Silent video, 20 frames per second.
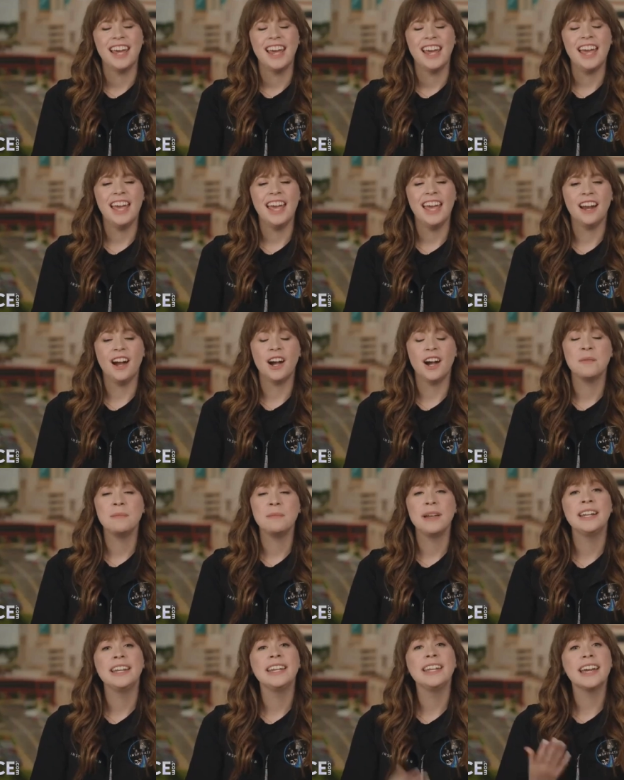And, um,
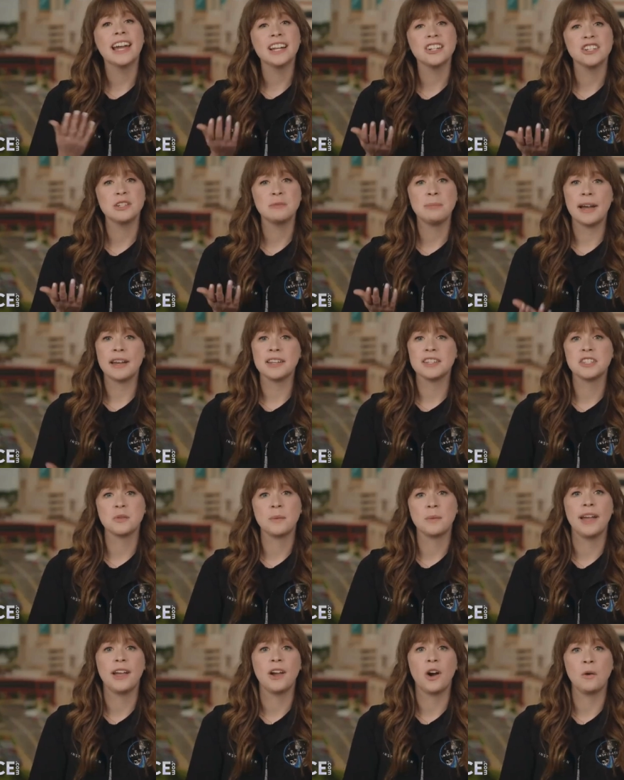and he actually passed
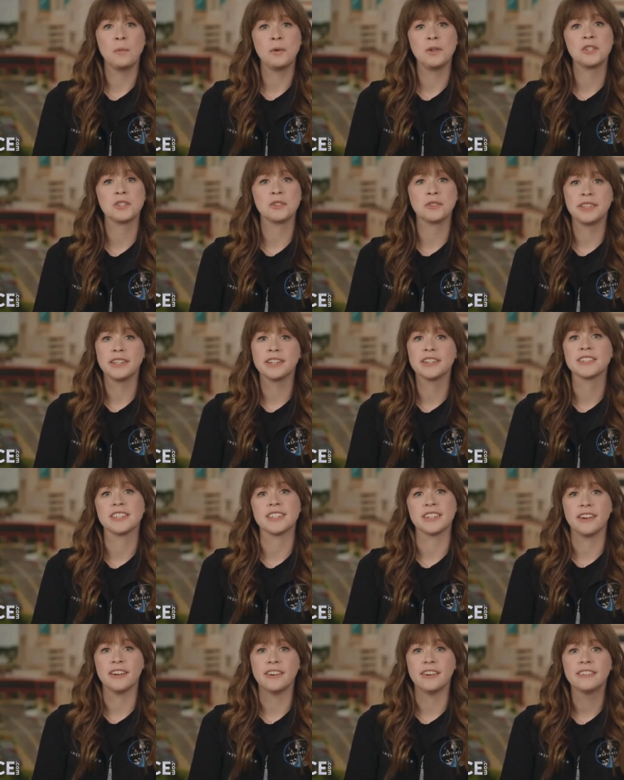away almost three years
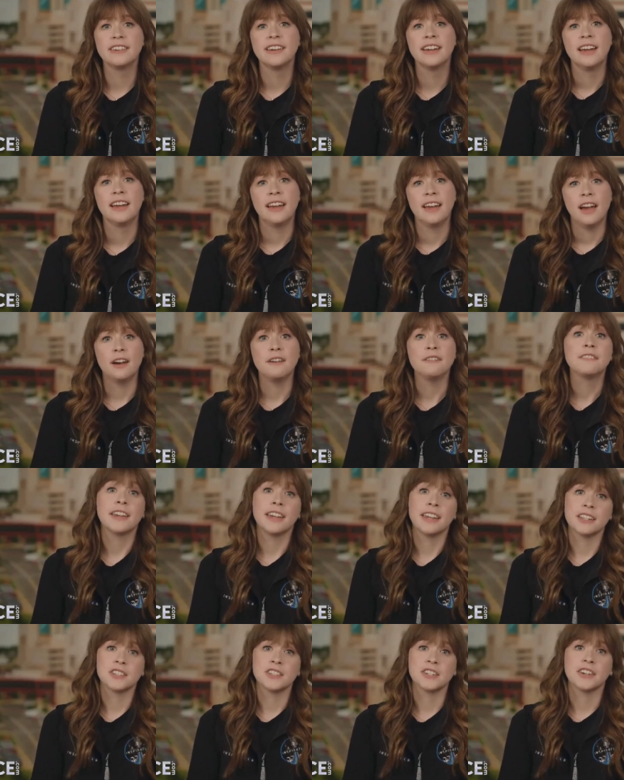ago of
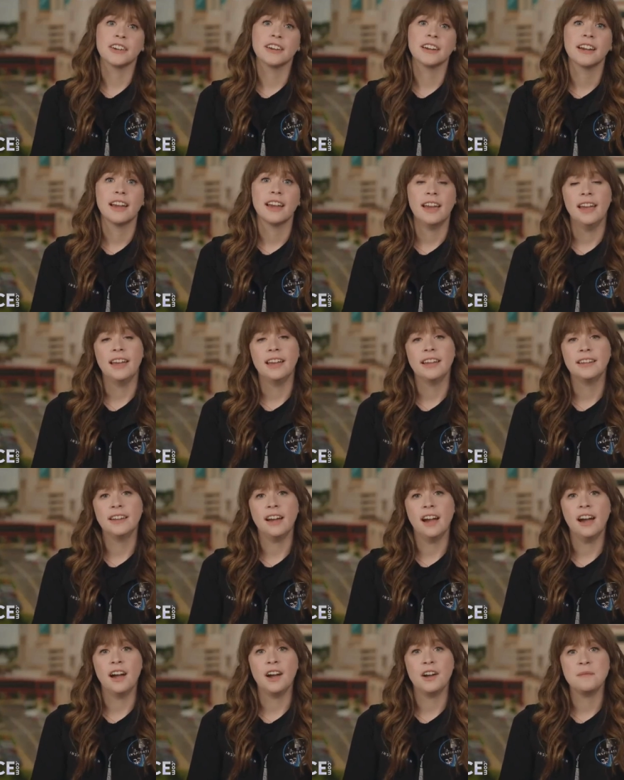cancer. And,
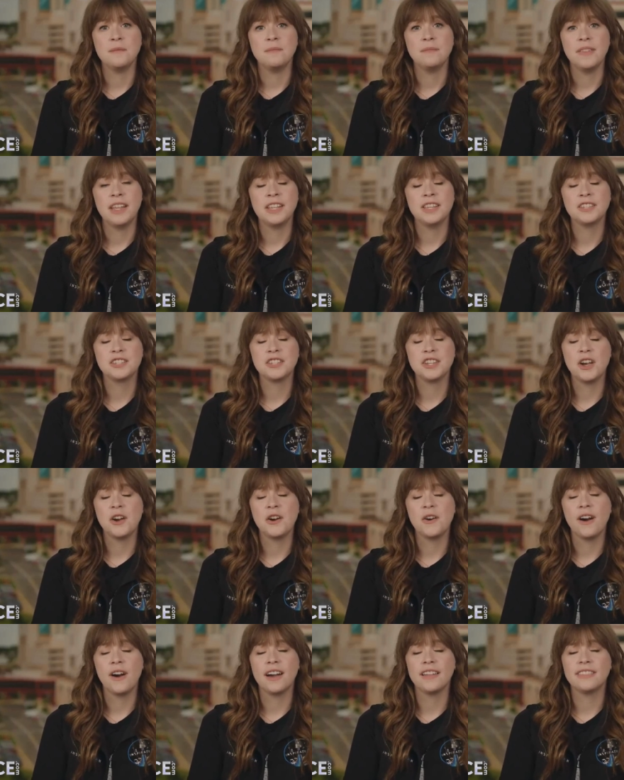um, and so
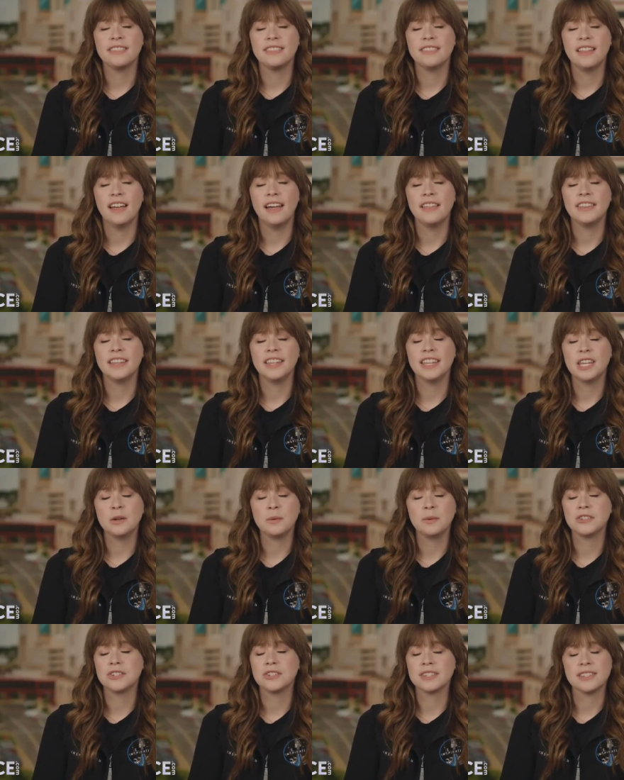I, I think he
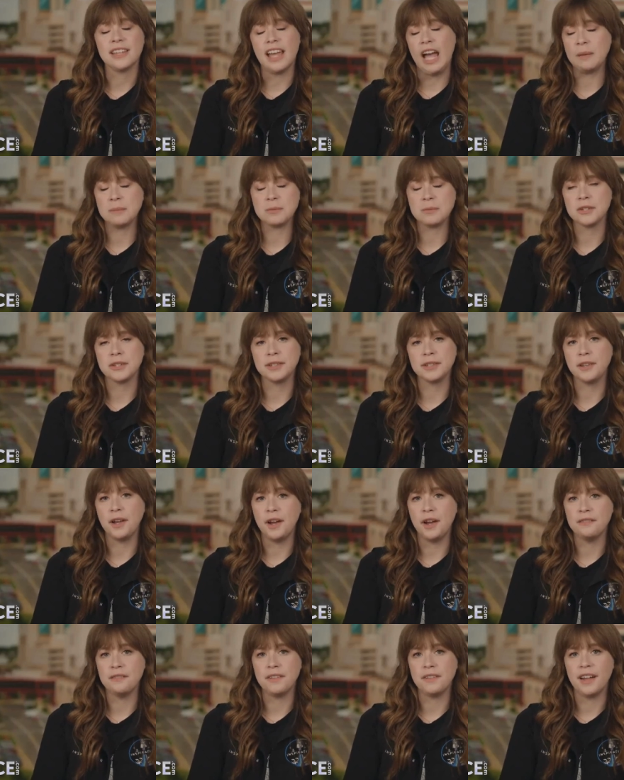would just absolutely
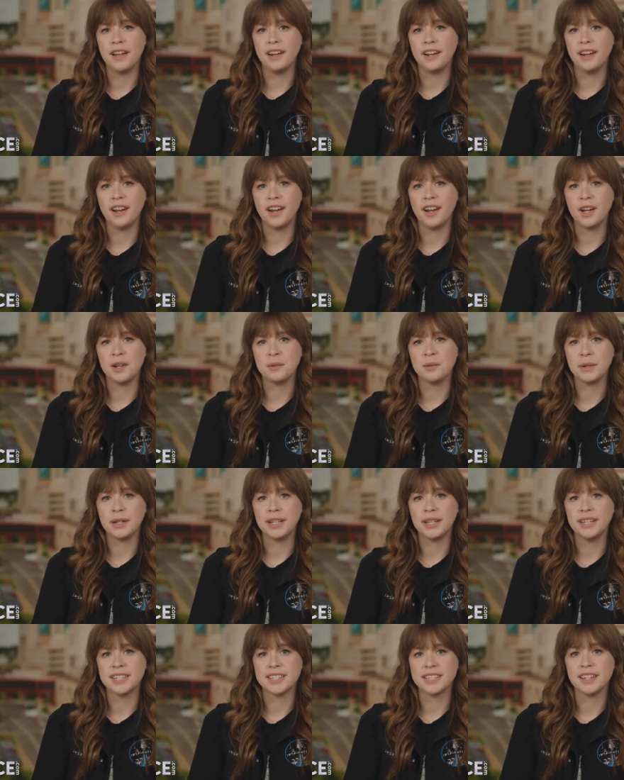love that I'm
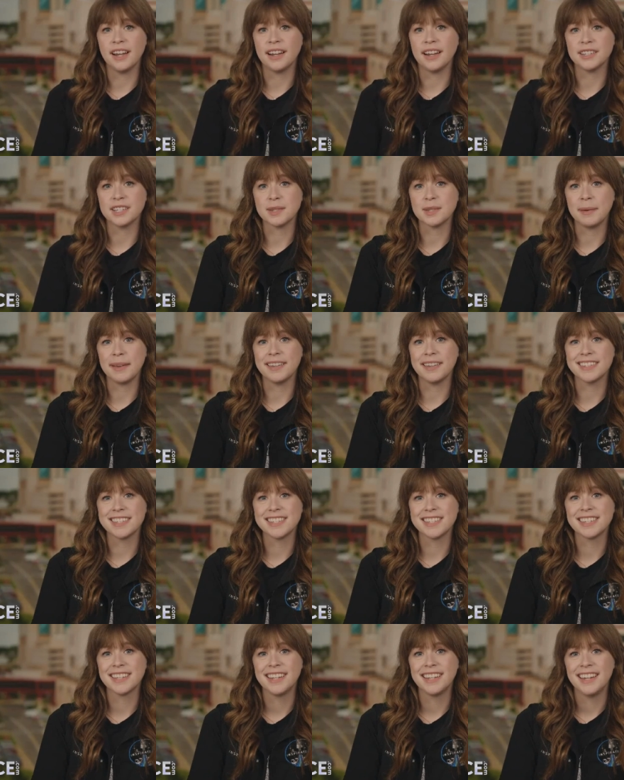bringing his tie to
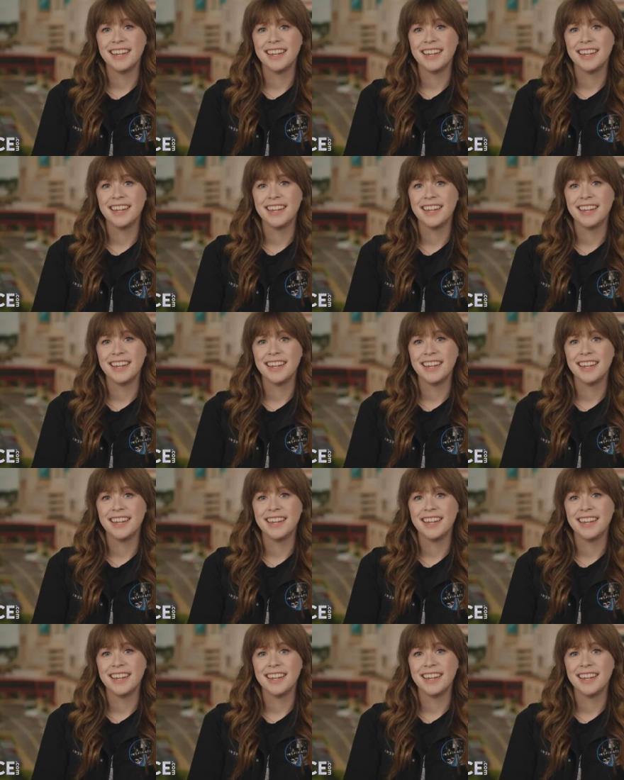space.